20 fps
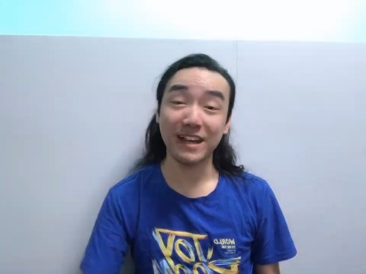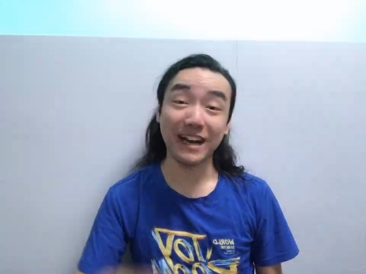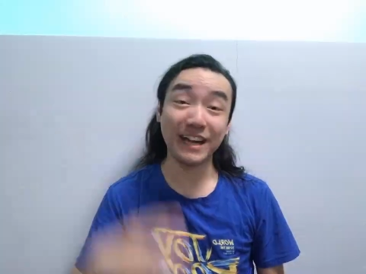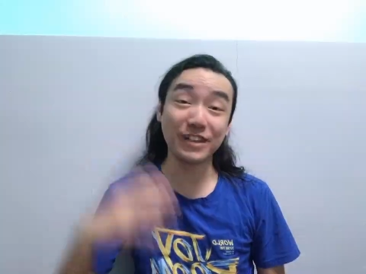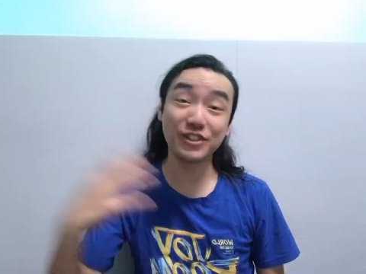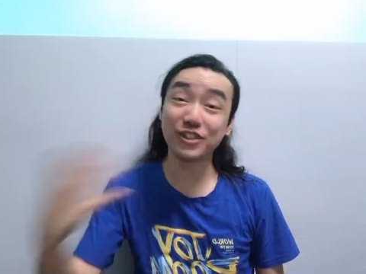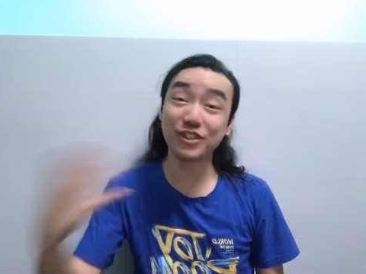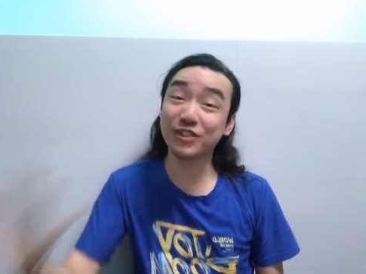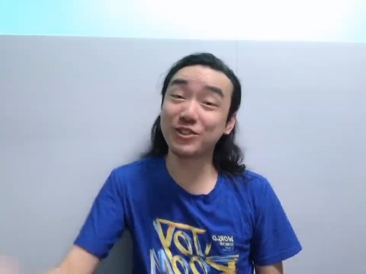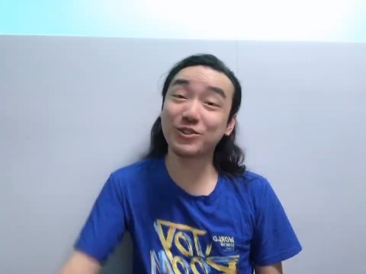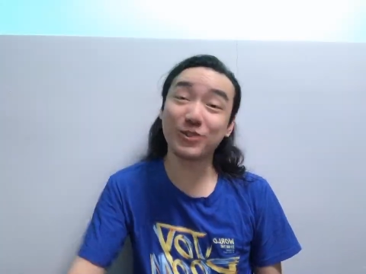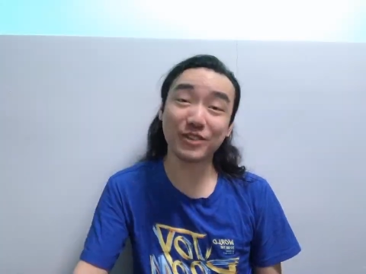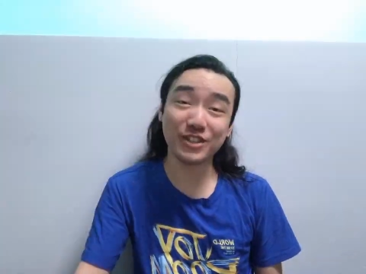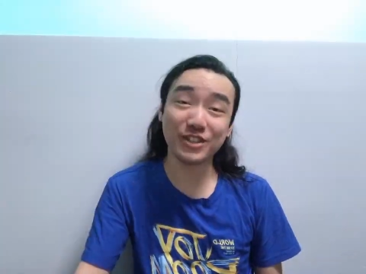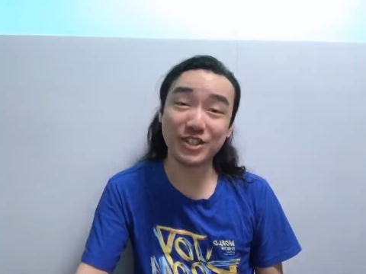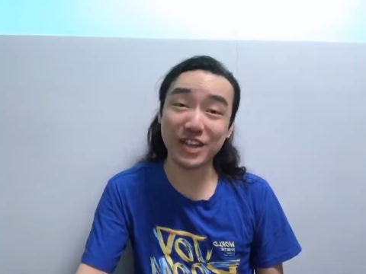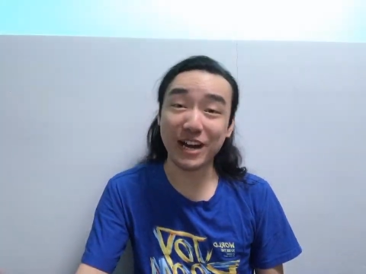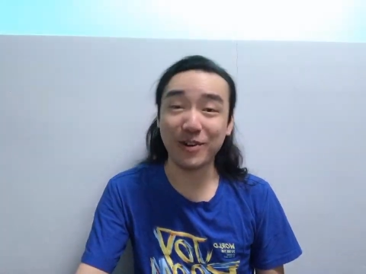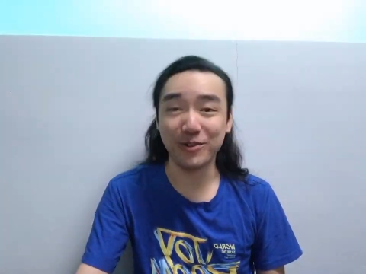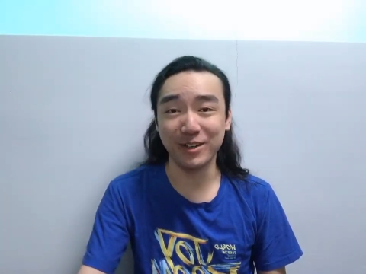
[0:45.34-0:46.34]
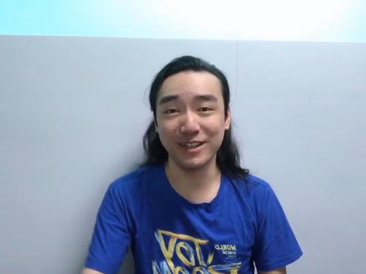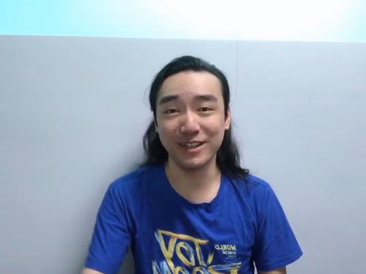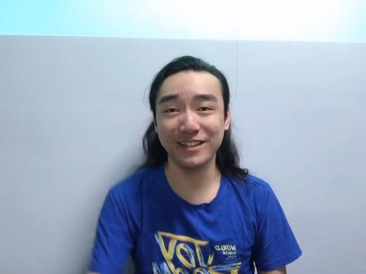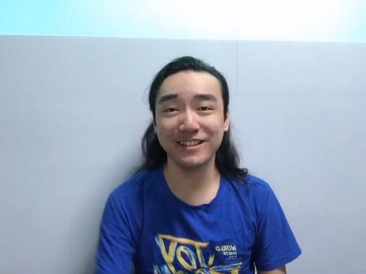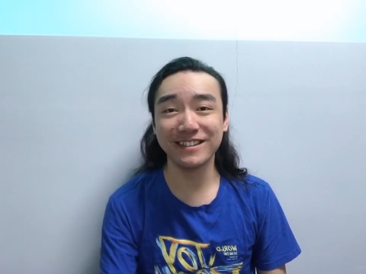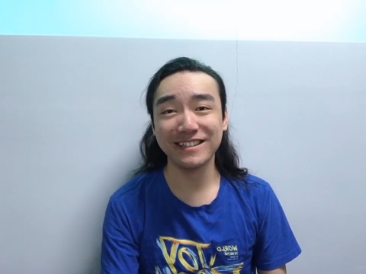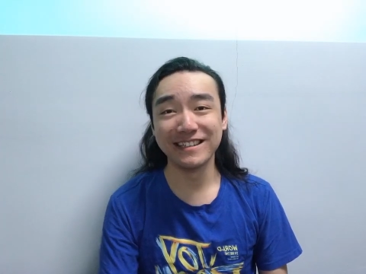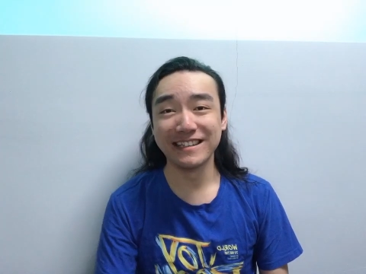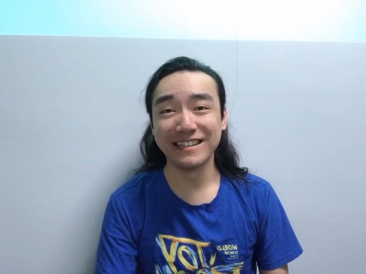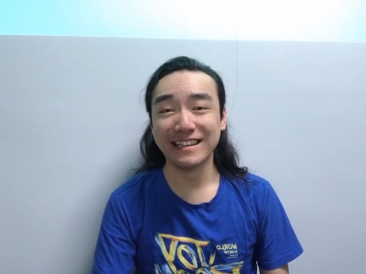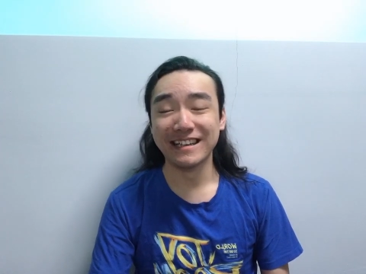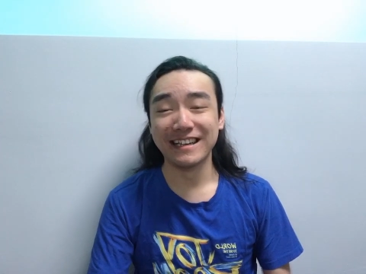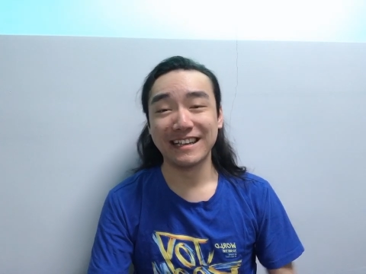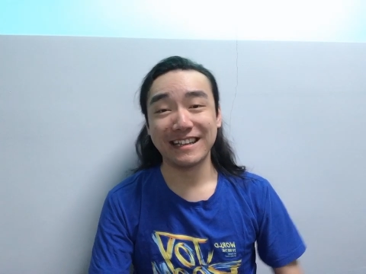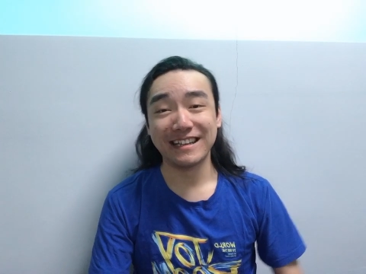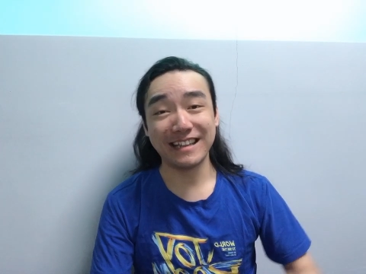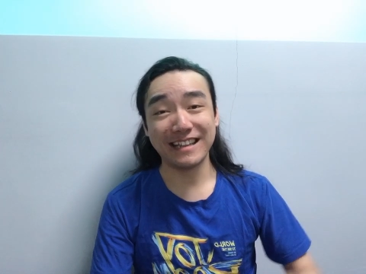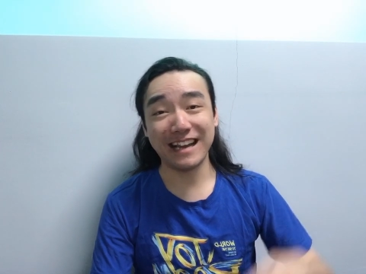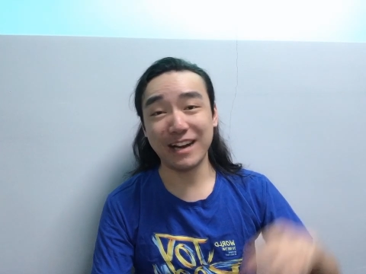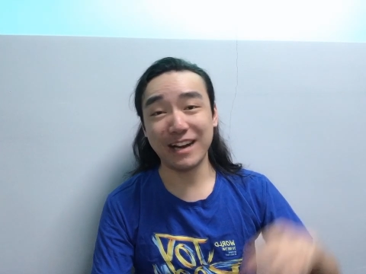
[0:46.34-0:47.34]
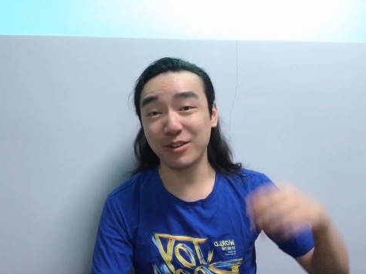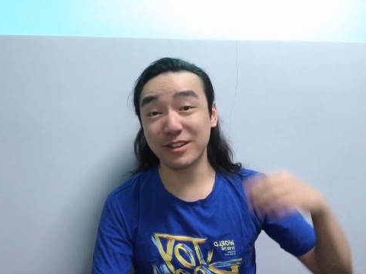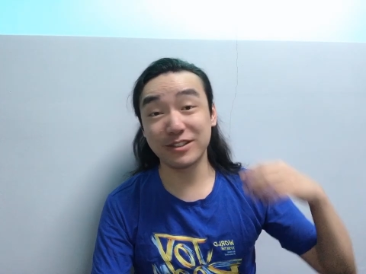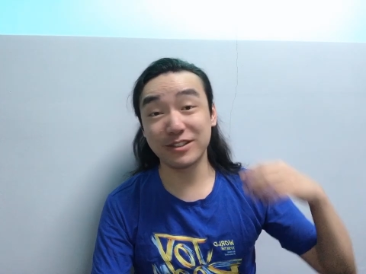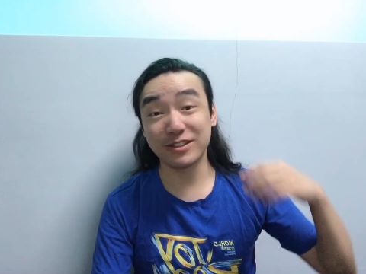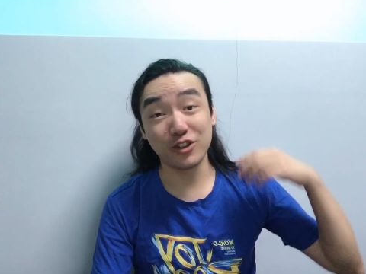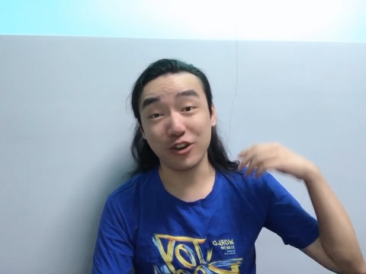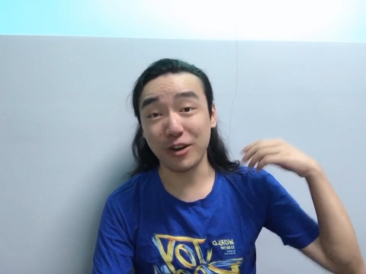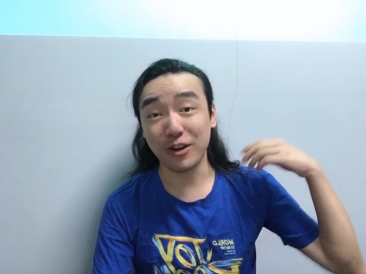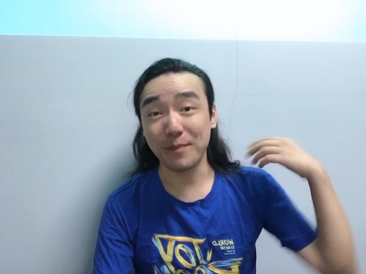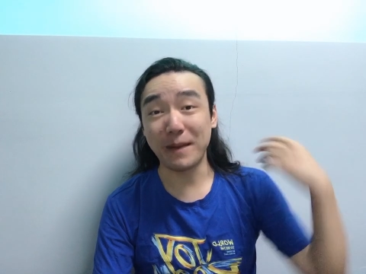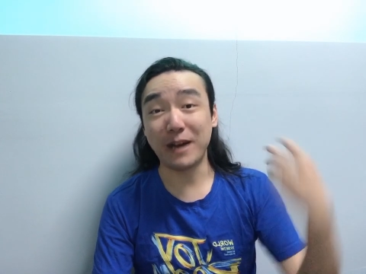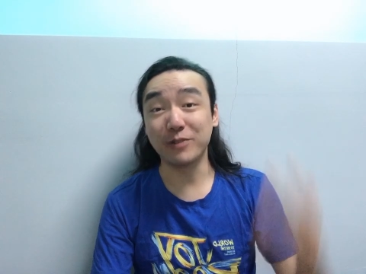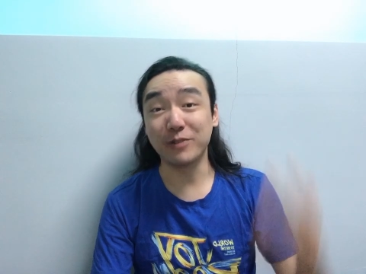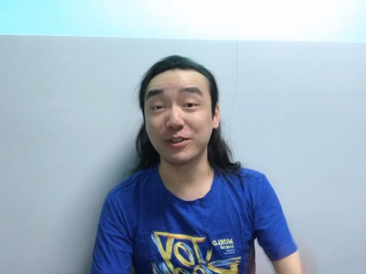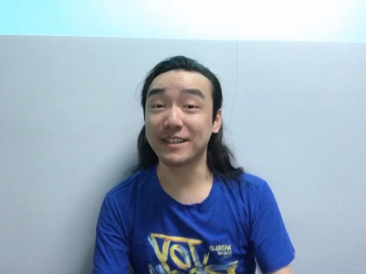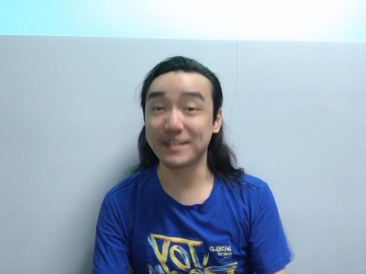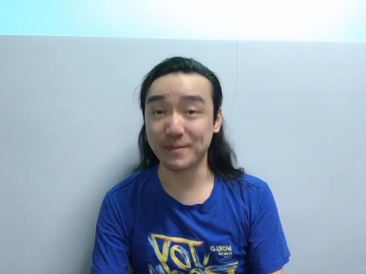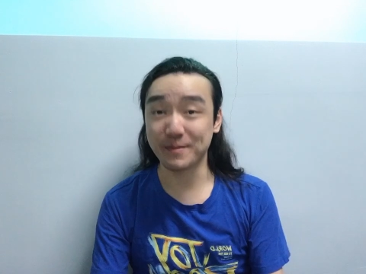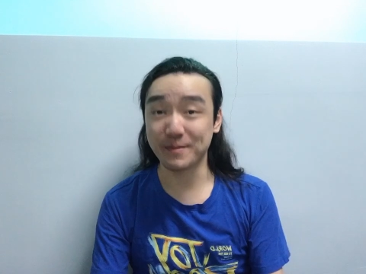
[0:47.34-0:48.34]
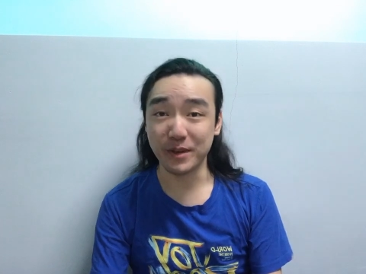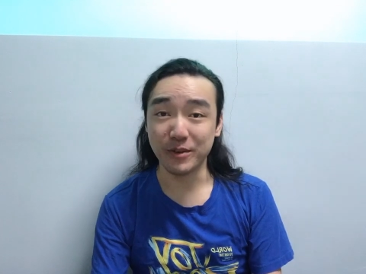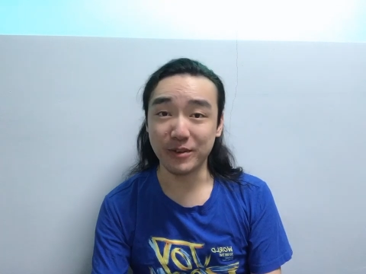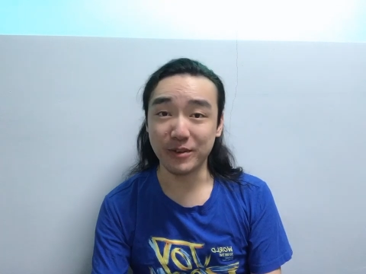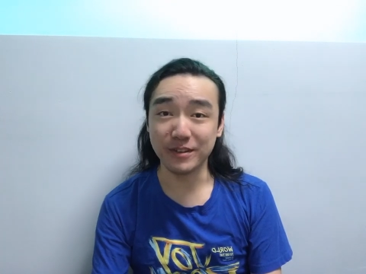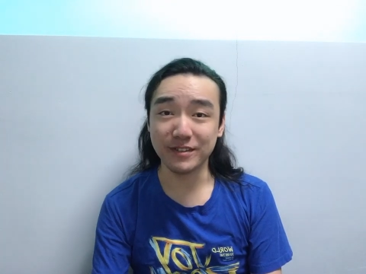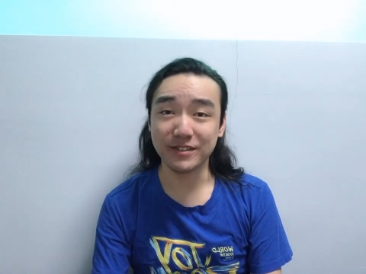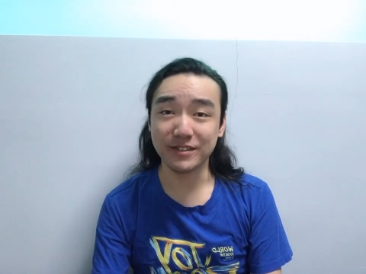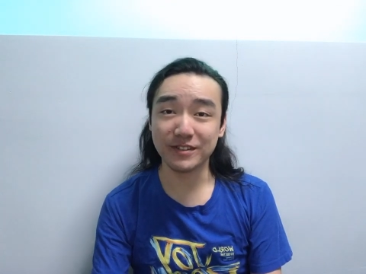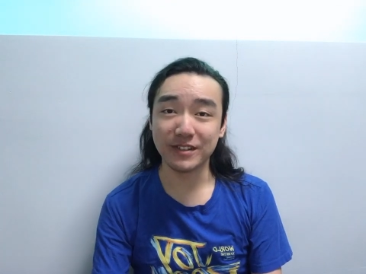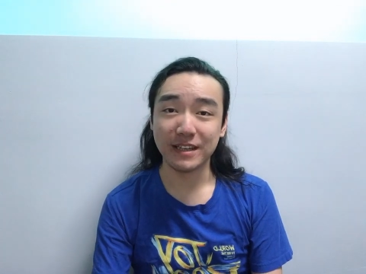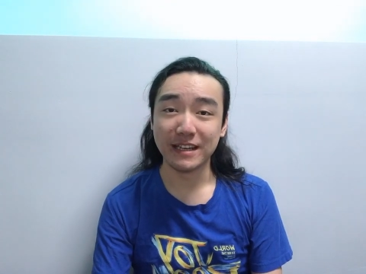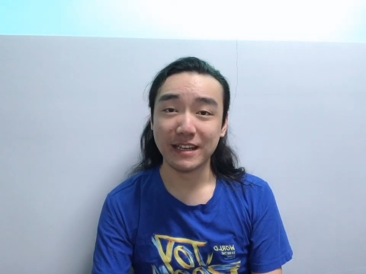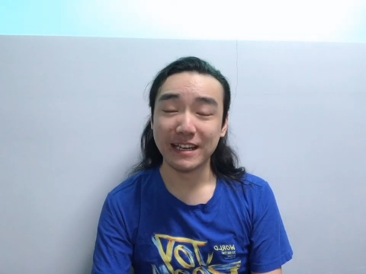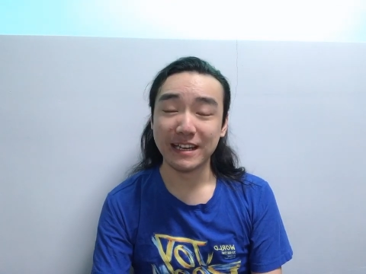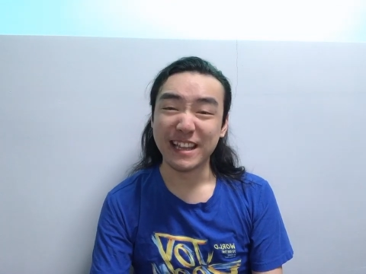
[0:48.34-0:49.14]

I just took a shower. Now let's talk about the experience.